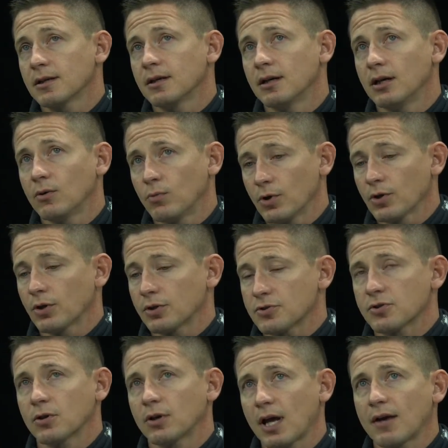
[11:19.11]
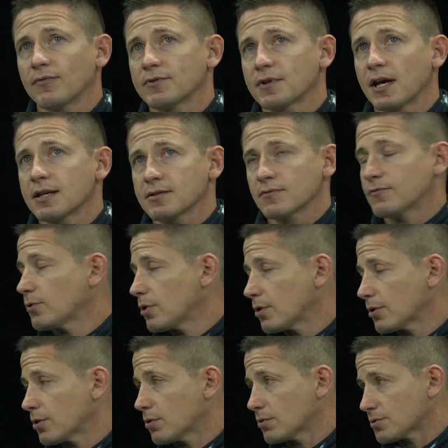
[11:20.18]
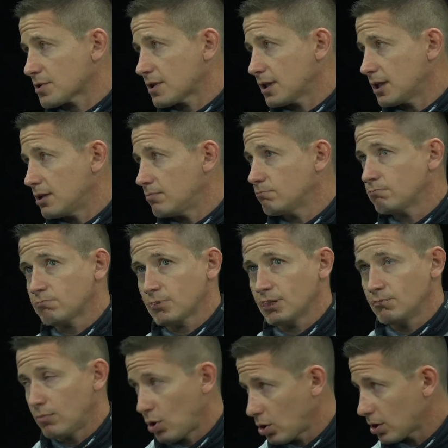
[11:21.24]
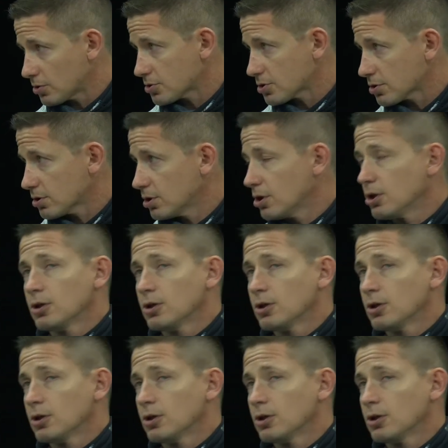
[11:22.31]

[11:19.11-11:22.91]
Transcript: We're going to start advertising for our girls team in March.